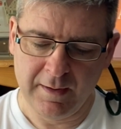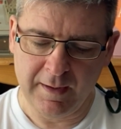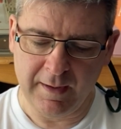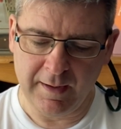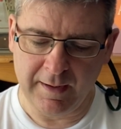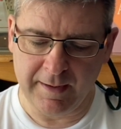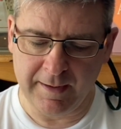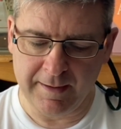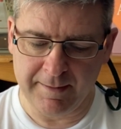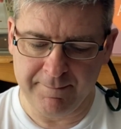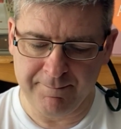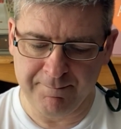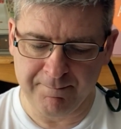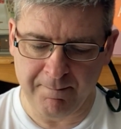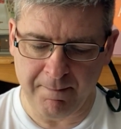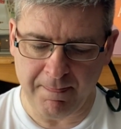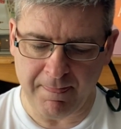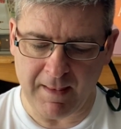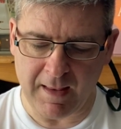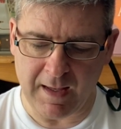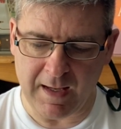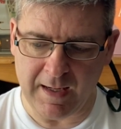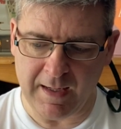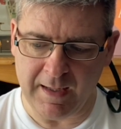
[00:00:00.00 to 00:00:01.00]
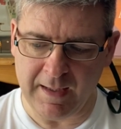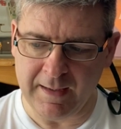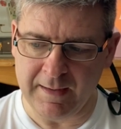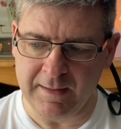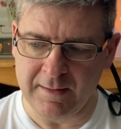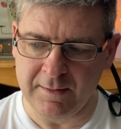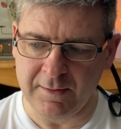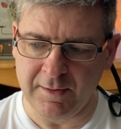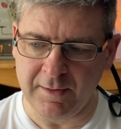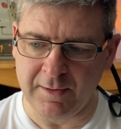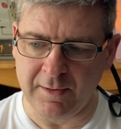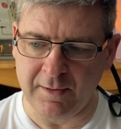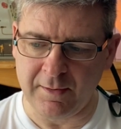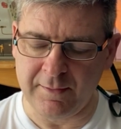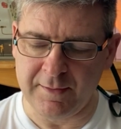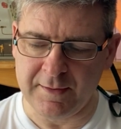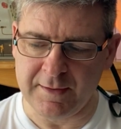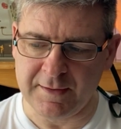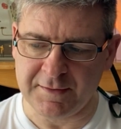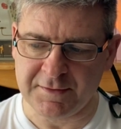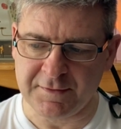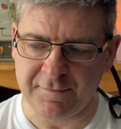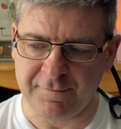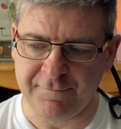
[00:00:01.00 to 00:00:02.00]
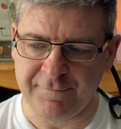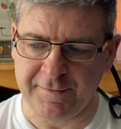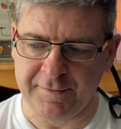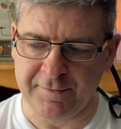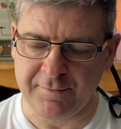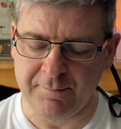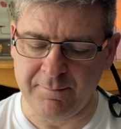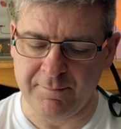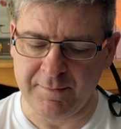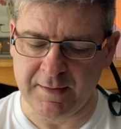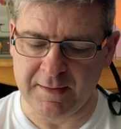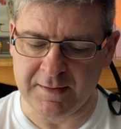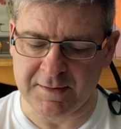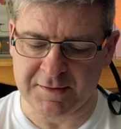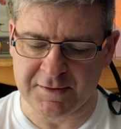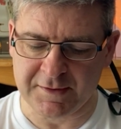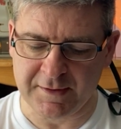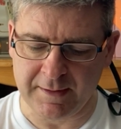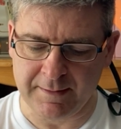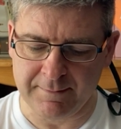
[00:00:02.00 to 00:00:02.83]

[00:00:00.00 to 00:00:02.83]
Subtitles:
And you know, it's a film that